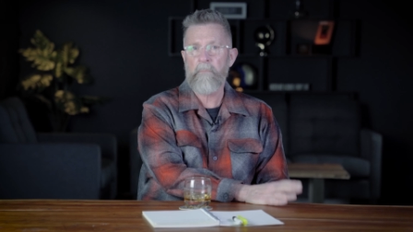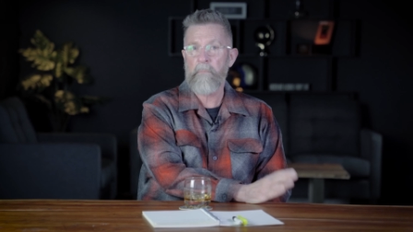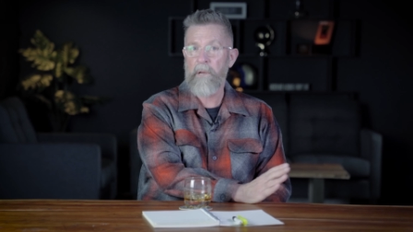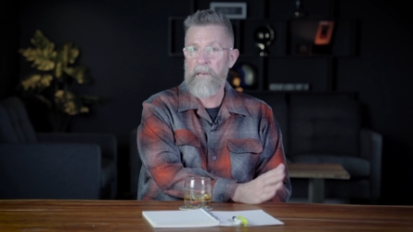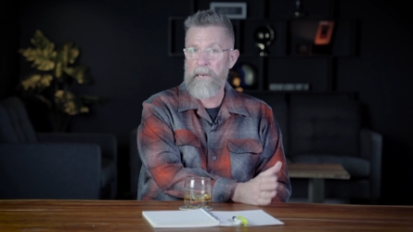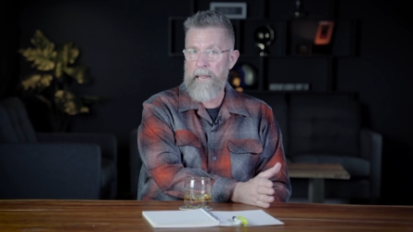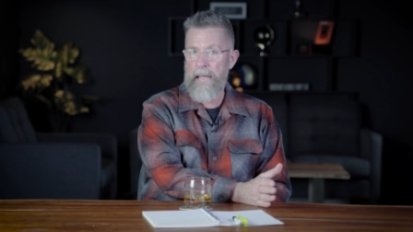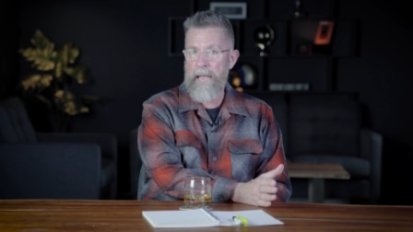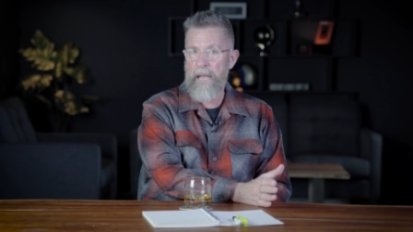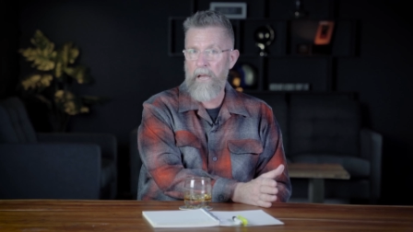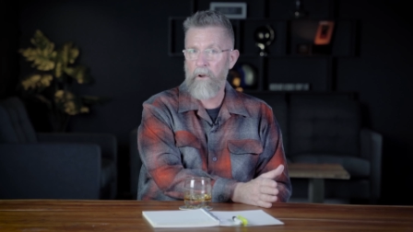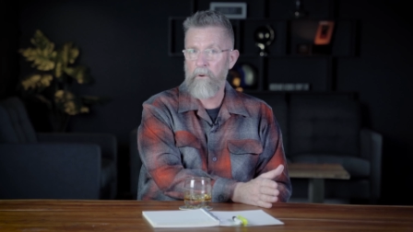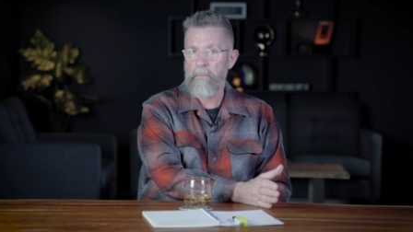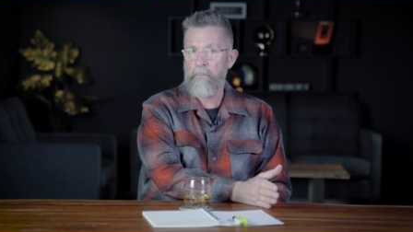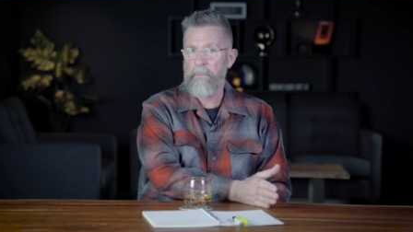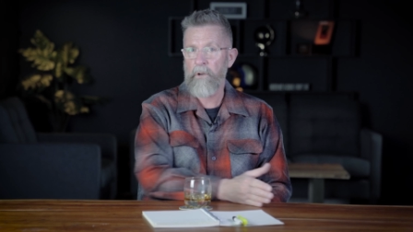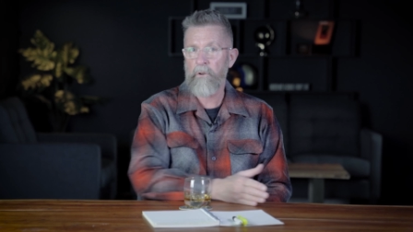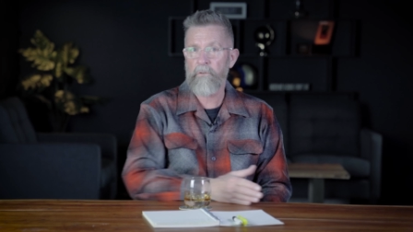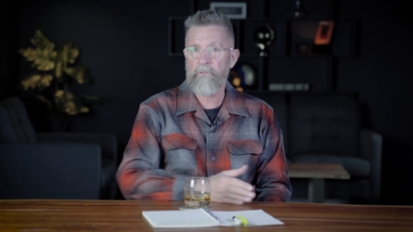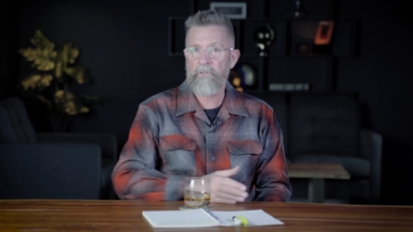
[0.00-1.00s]
But now,
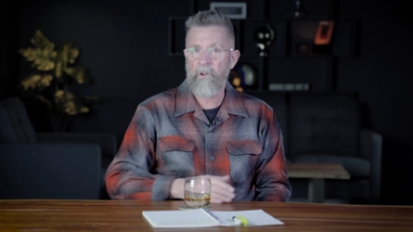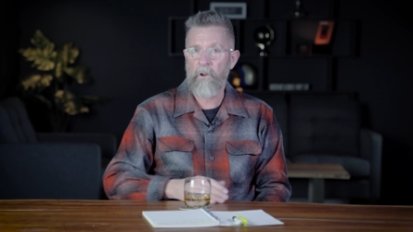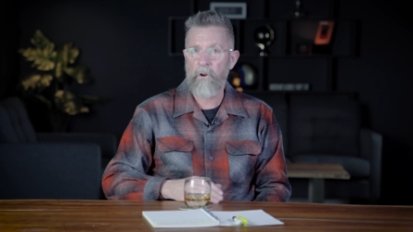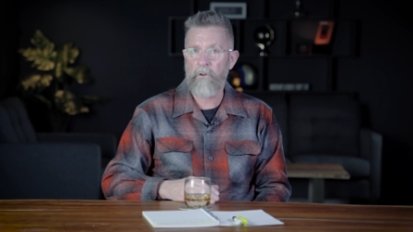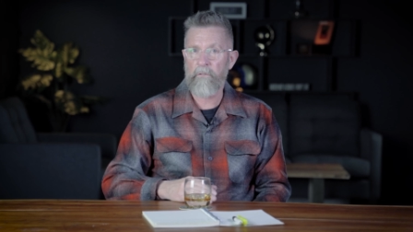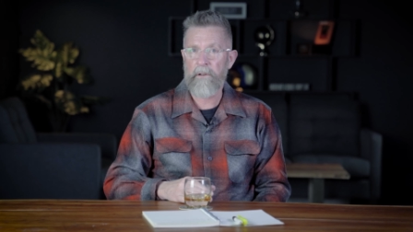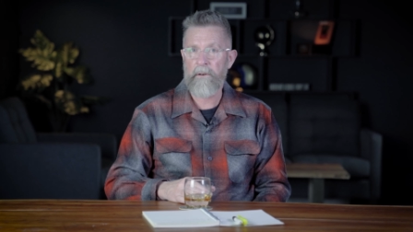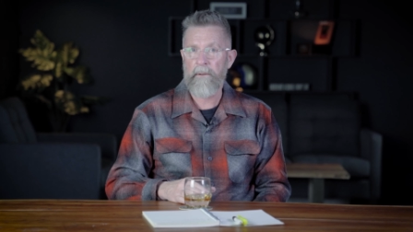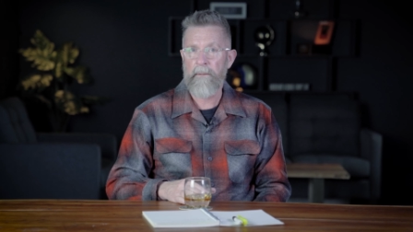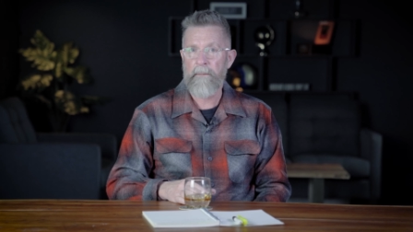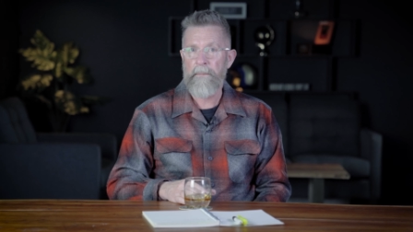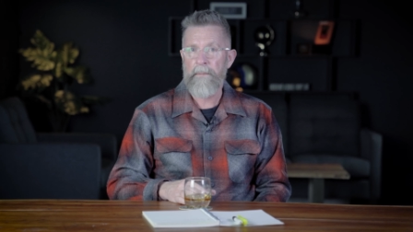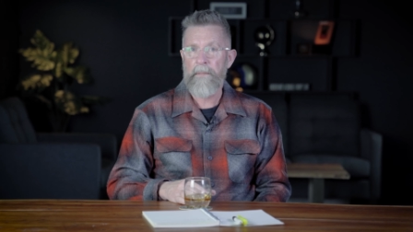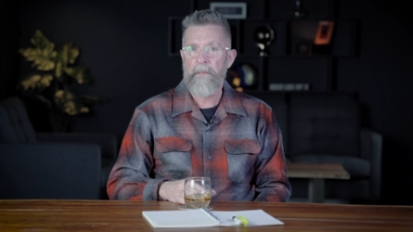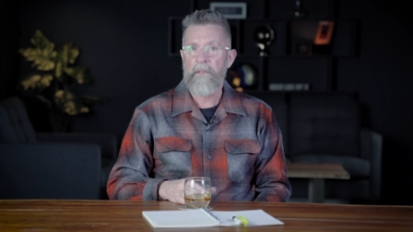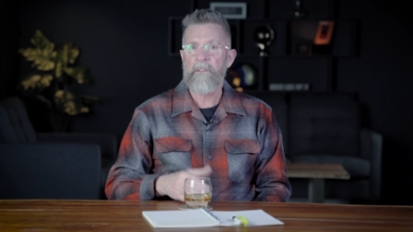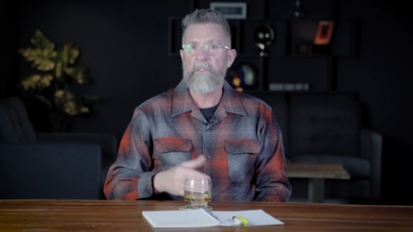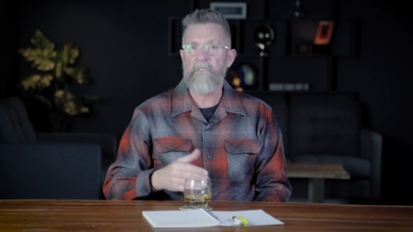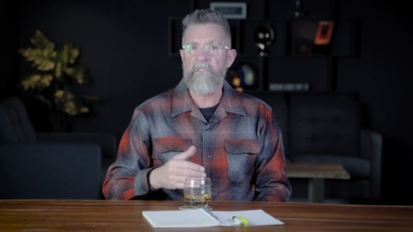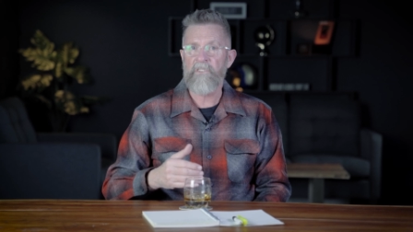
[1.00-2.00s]
post COVID,
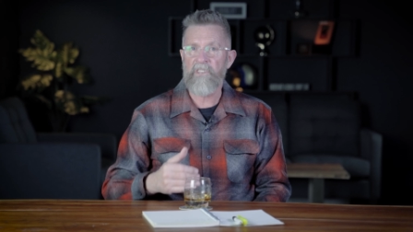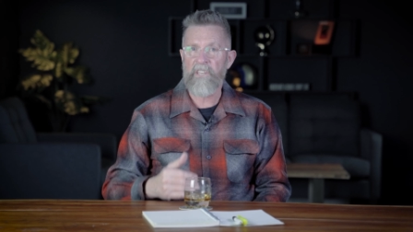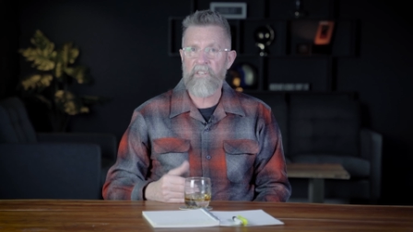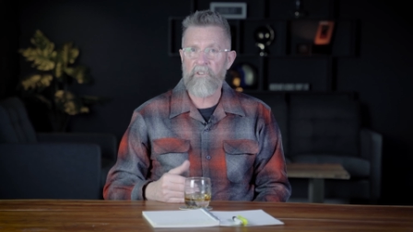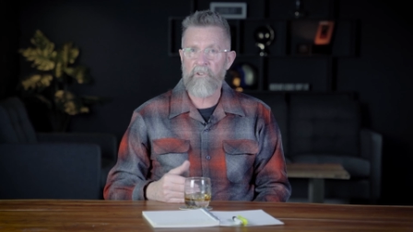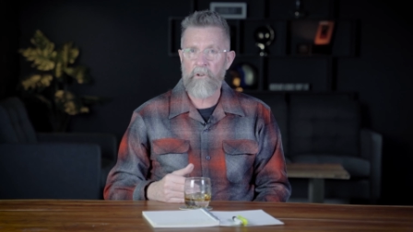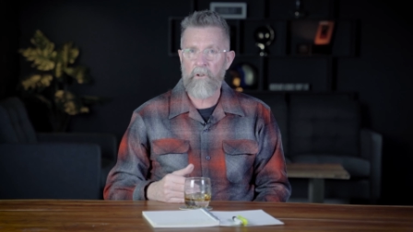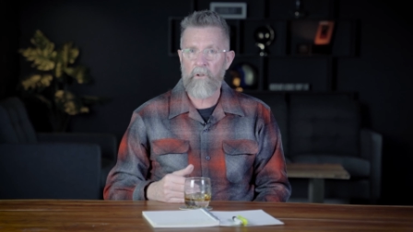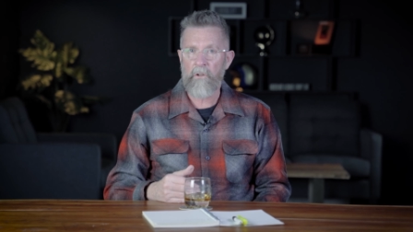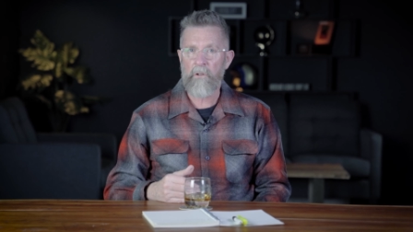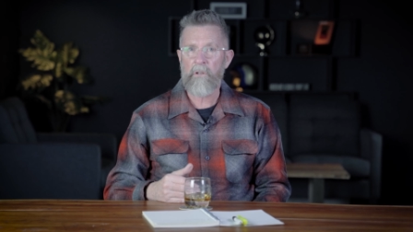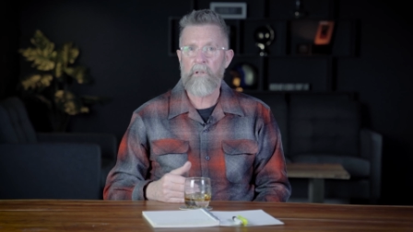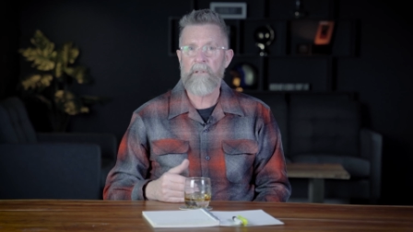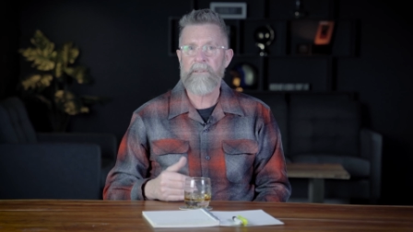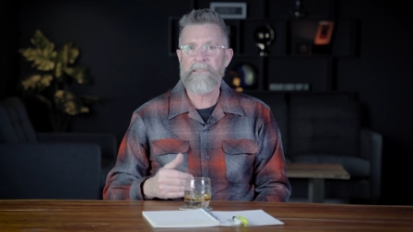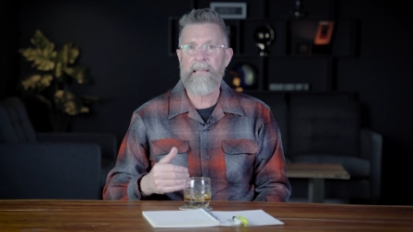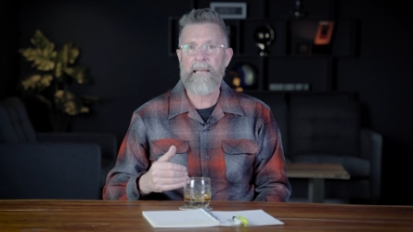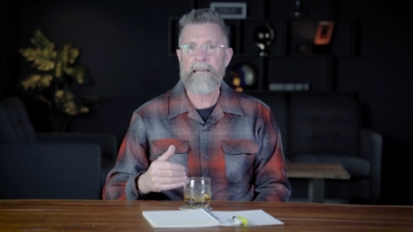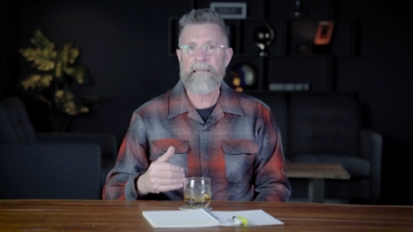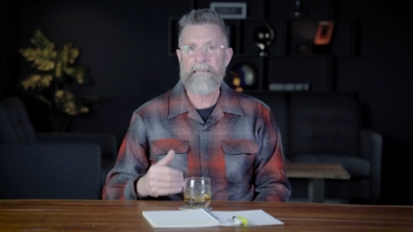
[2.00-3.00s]
digital
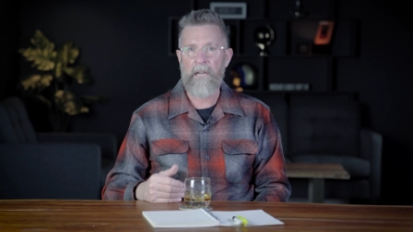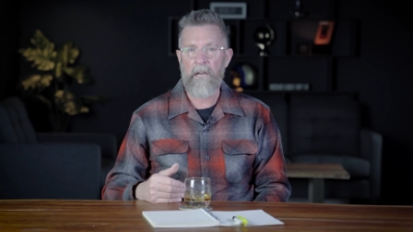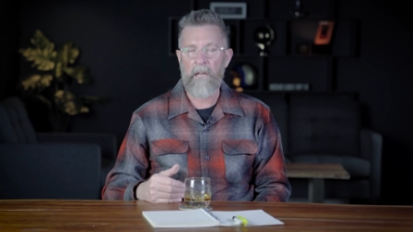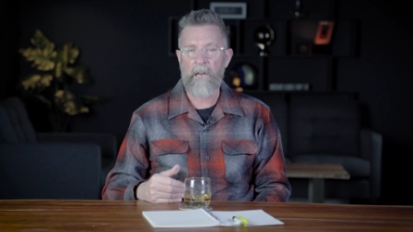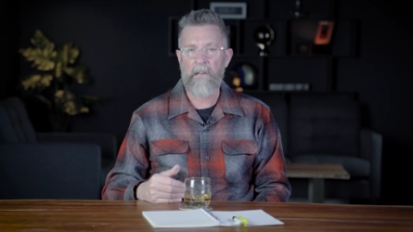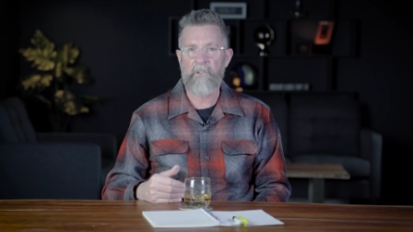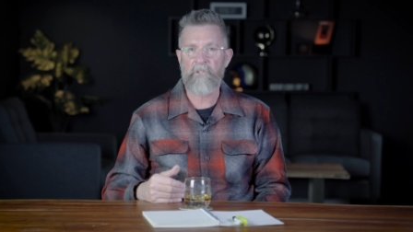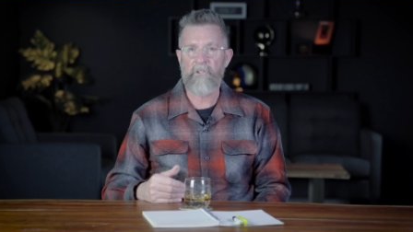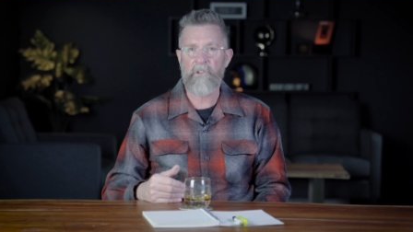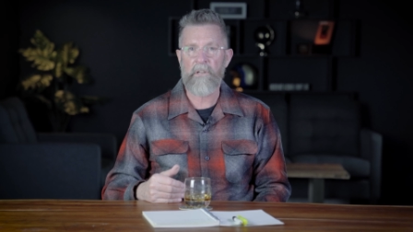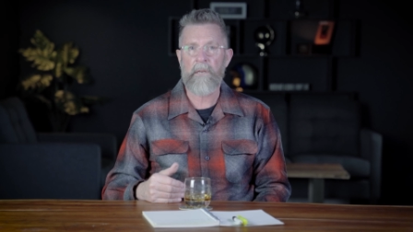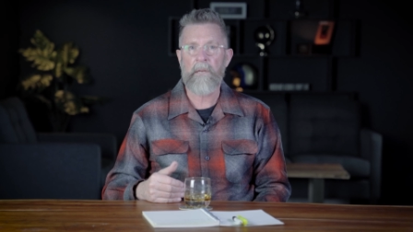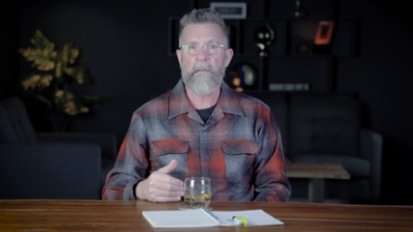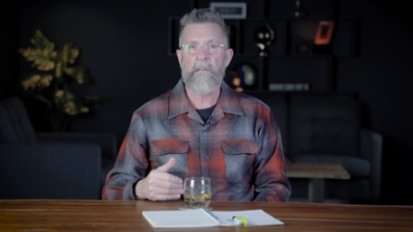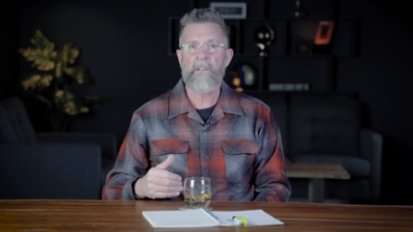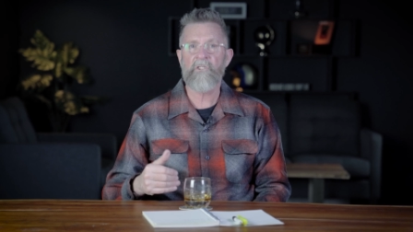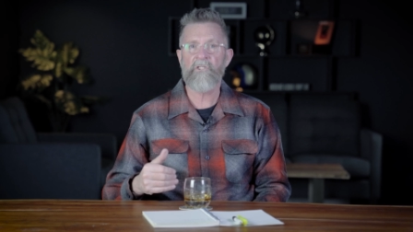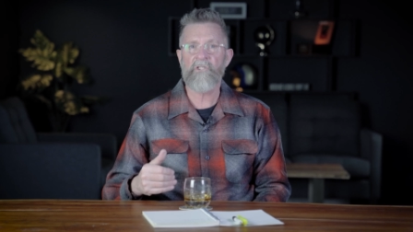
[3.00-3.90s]
technology